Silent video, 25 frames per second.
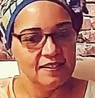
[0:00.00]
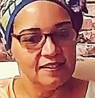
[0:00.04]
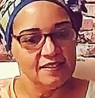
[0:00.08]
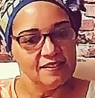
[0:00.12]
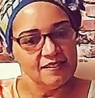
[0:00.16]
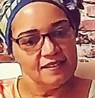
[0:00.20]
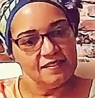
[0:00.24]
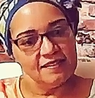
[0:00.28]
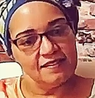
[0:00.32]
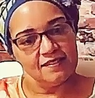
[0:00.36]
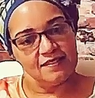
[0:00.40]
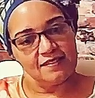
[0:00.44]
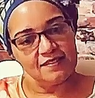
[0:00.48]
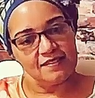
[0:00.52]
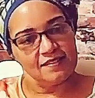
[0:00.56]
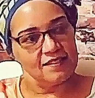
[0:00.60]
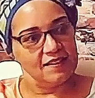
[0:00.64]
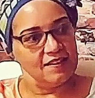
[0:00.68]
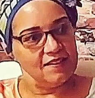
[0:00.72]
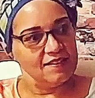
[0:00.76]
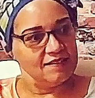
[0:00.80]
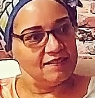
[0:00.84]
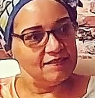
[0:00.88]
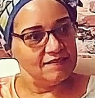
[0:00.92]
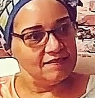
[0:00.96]

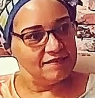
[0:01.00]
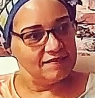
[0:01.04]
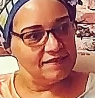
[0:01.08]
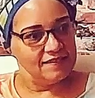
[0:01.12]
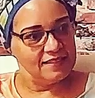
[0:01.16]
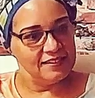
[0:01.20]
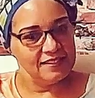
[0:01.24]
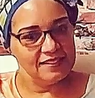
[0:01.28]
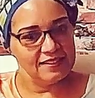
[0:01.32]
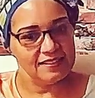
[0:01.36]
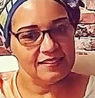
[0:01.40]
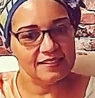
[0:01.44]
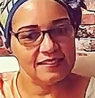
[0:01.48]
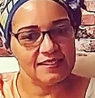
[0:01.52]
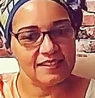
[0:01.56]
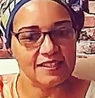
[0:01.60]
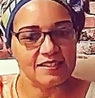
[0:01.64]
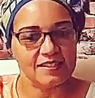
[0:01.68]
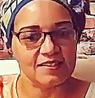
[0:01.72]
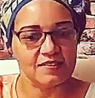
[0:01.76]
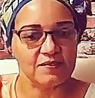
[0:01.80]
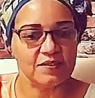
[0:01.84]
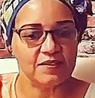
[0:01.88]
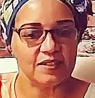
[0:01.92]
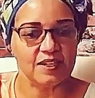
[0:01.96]
So
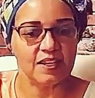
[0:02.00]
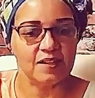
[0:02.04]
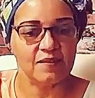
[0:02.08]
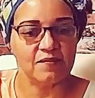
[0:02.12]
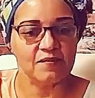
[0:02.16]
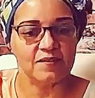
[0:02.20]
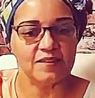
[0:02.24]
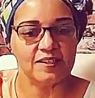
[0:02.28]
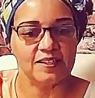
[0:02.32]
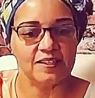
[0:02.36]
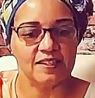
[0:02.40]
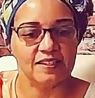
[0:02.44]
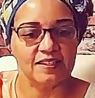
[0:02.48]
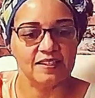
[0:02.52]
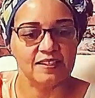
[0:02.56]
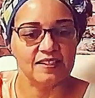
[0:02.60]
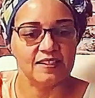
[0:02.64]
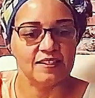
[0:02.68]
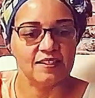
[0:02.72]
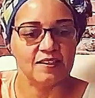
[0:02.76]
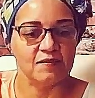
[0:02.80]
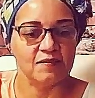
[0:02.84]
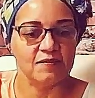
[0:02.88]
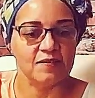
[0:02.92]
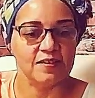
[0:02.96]
that's what I wanted,
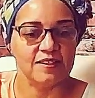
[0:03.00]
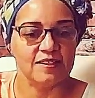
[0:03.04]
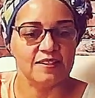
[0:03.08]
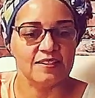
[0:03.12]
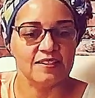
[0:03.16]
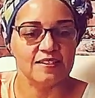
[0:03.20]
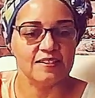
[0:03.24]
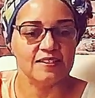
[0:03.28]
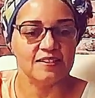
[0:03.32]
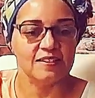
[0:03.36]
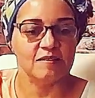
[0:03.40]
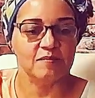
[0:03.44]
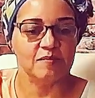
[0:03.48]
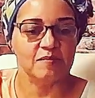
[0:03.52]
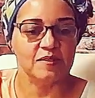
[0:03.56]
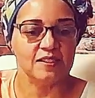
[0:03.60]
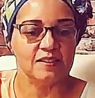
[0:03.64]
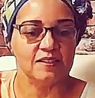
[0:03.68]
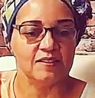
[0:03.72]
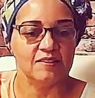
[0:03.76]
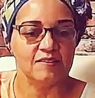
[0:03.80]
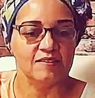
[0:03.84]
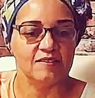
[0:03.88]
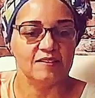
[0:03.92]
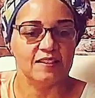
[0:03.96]
and I want this to be a
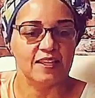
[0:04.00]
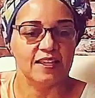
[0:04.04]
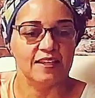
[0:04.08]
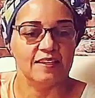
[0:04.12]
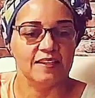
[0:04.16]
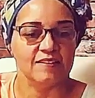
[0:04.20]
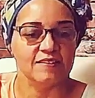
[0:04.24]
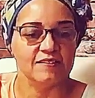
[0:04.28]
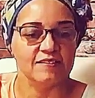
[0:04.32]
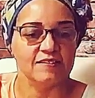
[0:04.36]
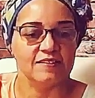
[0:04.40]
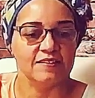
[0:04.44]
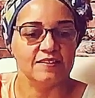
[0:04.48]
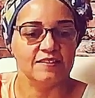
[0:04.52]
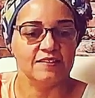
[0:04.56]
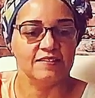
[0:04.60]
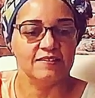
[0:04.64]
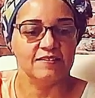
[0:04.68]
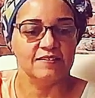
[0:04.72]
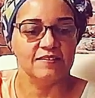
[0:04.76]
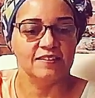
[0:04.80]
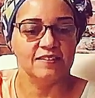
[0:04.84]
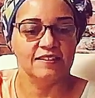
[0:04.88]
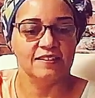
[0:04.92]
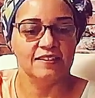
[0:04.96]
little lighter too.
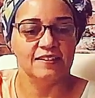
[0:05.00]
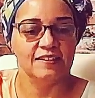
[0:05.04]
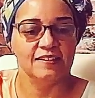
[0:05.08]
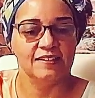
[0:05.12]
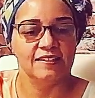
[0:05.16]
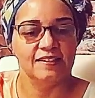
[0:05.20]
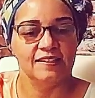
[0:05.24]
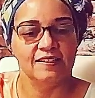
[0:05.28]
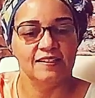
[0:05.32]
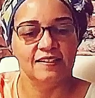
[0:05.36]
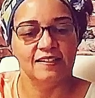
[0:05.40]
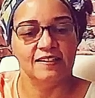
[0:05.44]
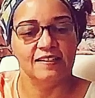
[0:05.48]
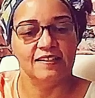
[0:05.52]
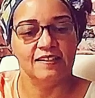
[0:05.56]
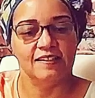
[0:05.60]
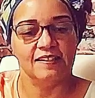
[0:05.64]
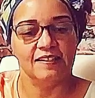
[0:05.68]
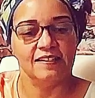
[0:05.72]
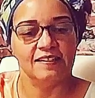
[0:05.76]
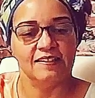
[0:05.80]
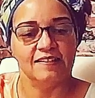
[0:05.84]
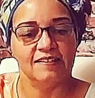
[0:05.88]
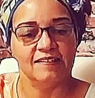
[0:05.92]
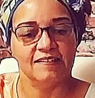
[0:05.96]

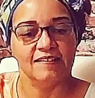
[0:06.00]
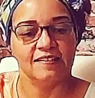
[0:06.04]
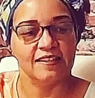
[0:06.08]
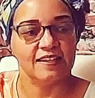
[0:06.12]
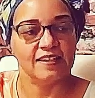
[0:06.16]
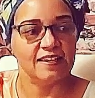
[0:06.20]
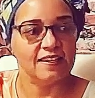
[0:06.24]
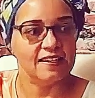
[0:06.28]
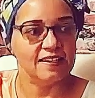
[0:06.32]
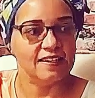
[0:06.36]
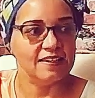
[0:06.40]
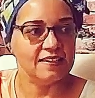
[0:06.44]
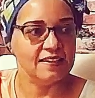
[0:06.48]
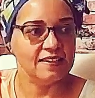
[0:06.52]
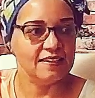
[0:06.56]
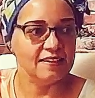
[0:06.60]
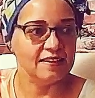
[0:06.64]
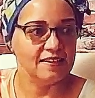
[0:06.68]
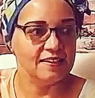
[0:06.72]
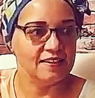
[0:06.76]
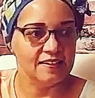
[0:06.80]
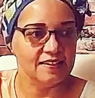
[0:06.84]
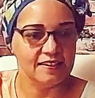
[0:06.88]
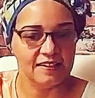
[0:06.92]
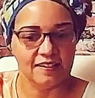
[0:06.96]
Okay,
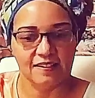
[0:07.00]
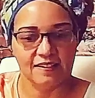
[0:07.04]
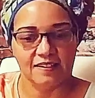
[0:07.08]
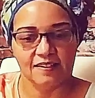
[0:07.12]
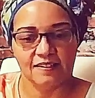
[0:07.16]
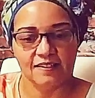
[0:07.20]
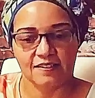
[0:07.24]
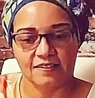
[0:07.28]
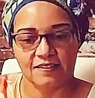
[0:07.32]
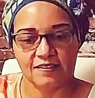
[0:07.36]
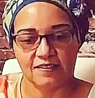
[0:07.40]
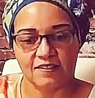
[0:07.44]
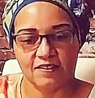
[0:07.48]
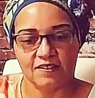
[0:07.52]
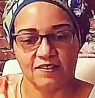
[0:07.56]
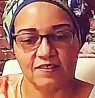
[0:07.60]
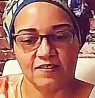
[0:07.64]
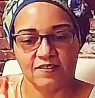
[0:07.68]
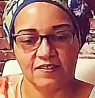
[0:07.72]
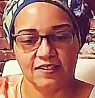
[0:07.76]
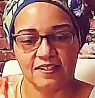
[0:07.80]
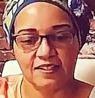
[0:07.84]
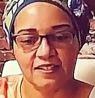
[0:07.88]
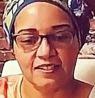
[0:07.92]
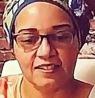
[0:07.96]

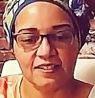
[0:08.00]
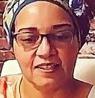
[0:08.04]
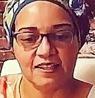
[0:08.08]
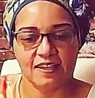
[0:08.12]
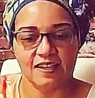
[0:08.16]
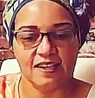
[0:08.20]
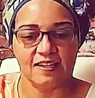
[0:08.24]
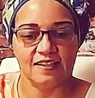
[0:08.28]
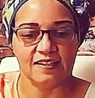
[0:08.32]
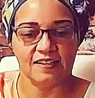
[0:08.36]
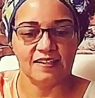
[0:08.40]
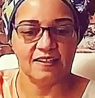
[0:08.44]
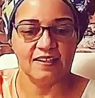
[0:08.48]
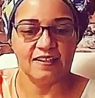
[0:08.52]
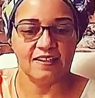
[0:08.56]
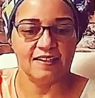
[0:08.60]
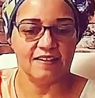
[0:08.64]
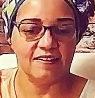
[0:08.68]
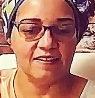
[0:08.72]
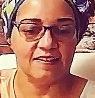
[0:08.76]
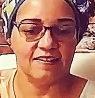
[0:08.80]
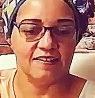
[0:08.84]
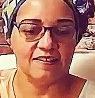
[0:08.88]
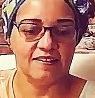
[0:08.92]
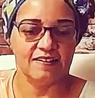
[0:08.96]
so it's getting
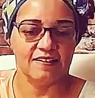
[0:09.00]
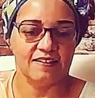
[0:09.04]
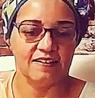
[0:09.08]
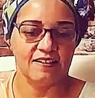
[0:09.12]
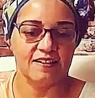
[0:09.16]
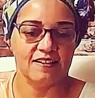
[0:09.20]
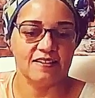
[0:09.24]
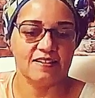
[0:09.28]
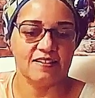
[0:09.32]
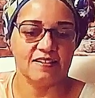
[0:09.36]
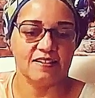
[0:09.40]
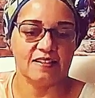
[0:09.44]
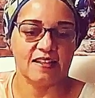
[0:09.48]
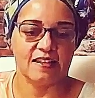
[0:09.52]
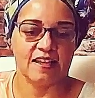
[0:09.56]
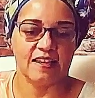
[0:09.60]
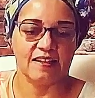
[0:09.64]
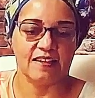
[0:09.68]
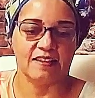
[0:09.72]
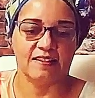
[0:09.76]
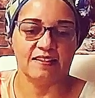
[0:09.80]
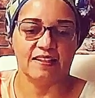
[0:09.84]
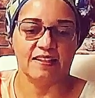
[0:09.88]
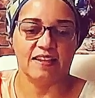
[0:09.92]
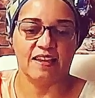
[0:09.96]
there. It's like
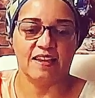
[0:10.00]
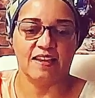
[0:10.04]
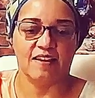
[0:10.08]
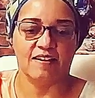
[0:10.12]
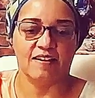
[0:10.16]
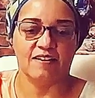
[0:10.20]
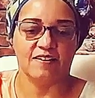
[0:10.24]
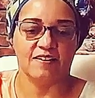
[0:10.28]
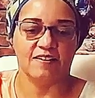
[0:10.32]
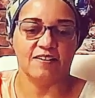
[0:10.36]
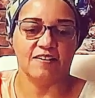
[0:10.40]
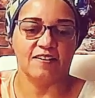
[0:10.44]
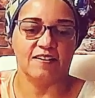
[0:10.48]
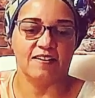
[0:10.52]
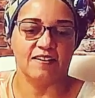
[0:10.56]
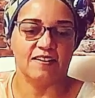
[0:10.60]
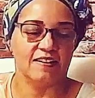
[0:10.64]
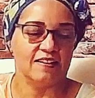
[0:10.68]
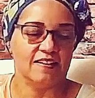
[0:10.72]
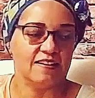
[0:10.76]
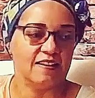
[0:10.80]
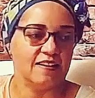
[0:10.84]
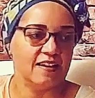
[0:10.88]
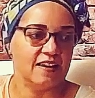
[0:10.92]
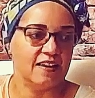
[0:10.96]
layer
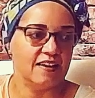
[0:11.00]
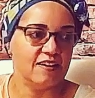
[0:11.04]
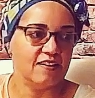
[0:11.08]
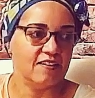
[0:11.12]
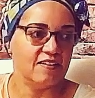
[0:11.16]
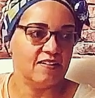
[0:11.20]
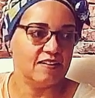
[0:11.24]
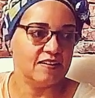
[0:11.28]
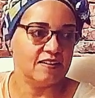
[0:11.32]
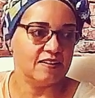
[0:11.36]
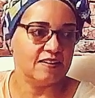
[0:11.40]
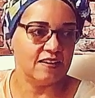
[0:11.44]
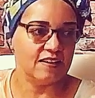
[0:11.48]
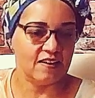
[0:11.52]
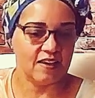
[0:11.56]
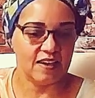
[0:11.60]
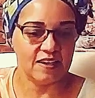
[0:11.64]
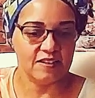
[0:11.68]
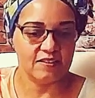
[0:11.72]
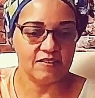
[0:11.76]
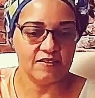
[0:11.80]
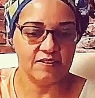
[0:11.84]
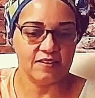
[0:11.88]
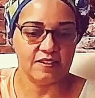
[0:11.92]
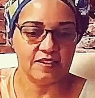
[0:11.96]
and layer and layer.
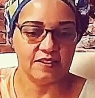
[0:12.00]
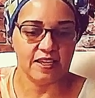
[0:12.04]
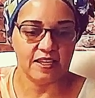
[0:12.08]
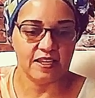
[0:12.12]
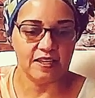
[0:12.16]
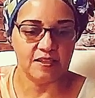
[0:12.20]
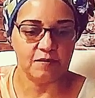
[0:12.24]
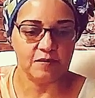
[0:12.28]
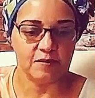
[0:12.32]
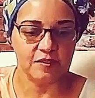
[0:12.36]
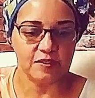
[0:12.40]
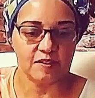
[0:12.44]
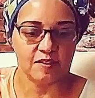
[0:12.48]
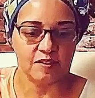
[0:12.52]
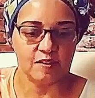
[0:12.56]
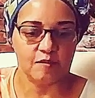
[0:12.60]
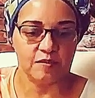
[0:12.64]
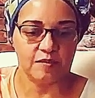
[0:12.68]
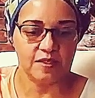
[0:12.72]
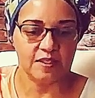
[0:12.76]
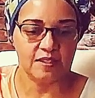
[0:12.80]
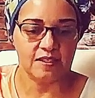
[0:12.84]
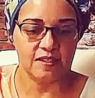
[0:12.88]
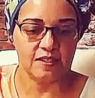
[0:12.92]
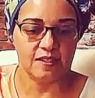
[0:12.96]
I knew the lady was going to
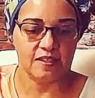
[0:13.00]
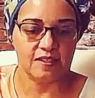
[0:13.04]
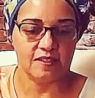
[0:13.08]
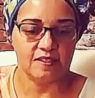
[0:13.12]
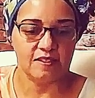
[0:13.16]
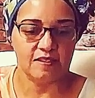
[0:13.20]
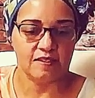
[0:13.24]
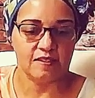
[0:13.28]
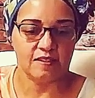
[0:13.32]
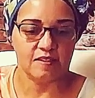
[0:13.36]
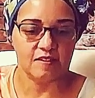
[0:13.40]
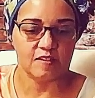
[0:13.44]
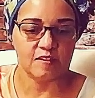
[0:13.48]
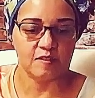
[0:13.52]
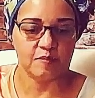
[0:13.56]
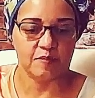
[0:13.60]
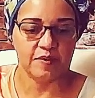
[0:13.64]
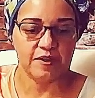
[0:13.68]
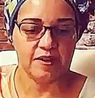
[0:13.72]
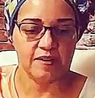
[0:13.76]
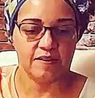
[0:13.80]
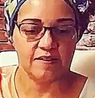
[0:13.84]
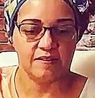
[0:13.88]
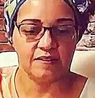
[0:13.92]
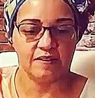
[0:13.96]
be the easiest
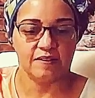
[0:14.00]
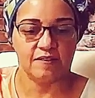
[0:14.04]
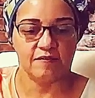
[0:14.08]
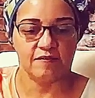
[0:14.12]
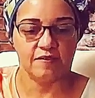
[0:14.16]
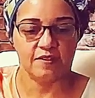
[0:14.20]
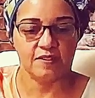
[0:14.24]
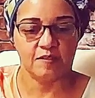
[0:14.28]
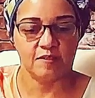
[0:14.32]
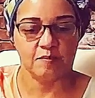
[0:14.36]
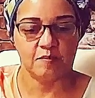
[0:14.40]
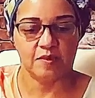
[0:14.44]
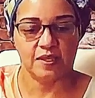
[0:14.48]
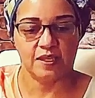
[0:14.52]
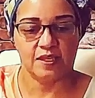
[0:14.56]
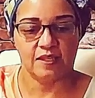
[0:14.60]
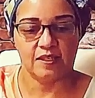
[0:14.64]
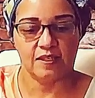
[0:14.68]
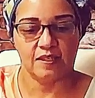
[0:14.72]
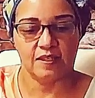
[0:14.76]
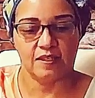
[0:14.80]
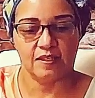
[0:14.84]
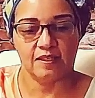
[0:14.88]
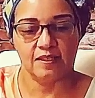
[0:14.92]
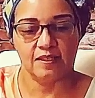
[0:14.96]
part of this painting.